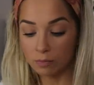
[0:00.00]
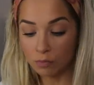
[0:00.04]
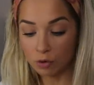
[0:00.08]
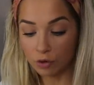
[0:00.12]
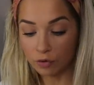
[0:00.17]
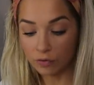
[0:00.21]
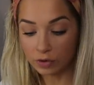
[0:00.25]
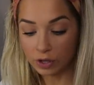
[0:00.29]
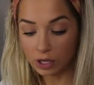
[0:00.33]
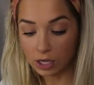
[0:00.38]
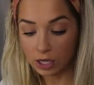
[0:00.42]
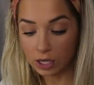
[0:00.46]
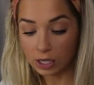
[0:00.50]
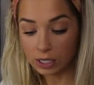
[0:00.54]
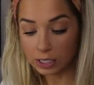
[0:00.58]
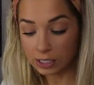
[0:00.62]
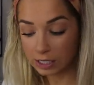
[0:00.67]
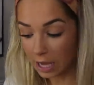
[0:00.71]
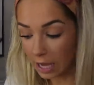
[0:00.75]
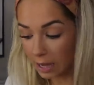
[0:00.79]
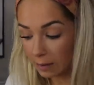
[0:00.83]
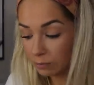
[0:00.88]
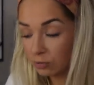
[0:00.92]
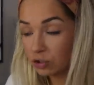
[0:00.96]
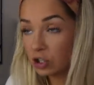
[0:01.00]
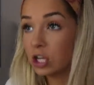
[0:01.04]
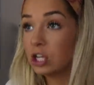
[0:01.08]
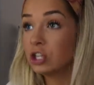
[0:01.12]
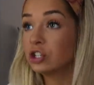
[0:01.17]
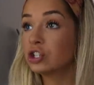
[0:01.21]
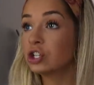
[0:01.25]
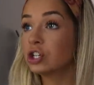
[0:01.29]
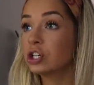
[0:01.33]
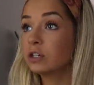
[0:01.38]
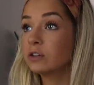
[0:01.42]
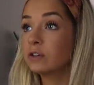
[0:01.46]
movie Game
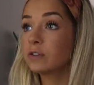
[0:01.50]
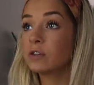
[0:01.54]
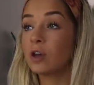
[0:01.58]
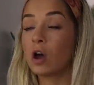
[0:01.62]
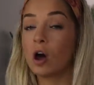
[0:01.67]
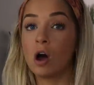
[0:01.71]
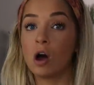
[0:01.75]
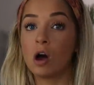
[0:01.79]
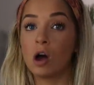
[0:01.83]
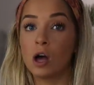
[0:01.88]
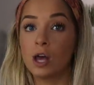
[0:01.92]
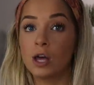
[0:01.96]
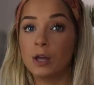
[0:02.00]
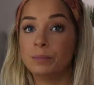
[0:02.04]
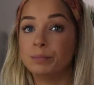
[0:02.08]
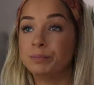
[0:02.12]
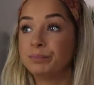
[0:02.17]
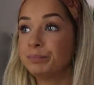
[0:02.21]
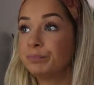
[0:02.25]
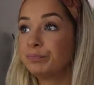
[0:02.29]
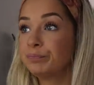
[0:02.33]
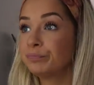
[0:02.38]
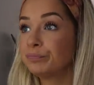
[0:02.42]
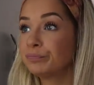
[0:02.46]
Changers on